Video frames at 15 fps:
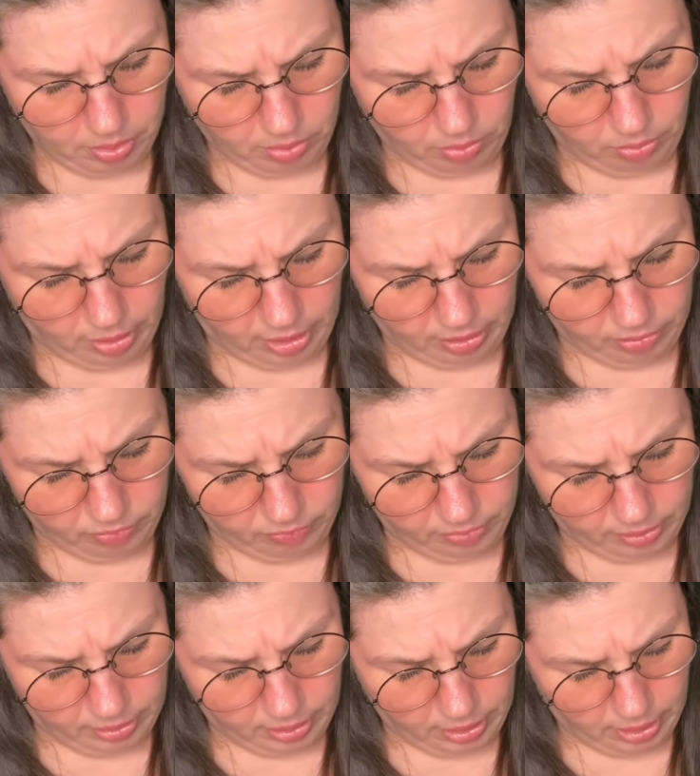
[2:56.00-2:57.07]
Oh, that is
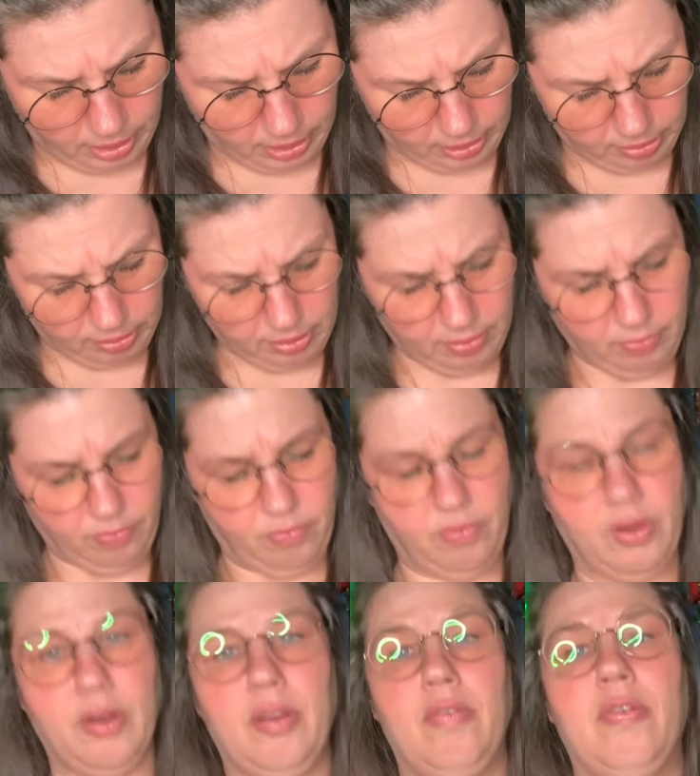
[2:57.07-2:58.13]
very light.
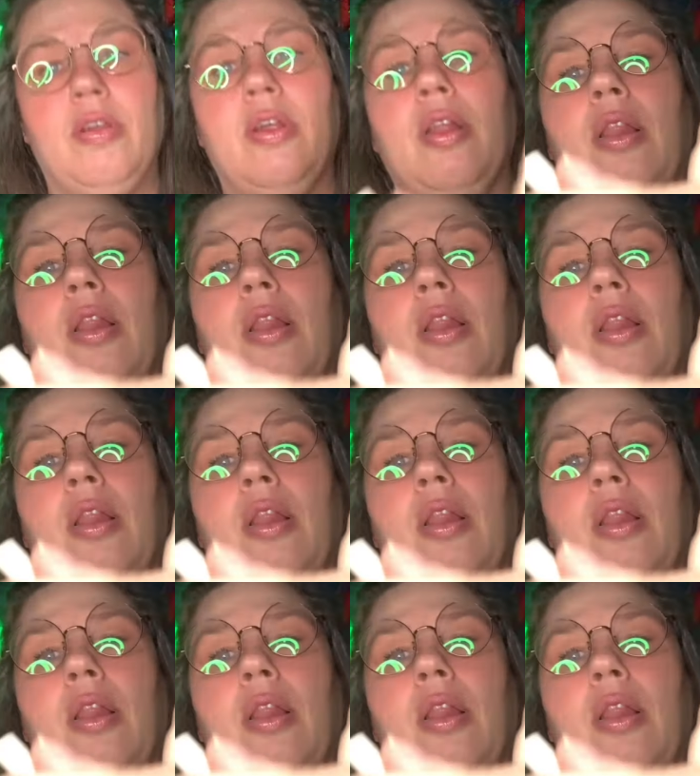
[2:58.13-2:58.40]
Very, very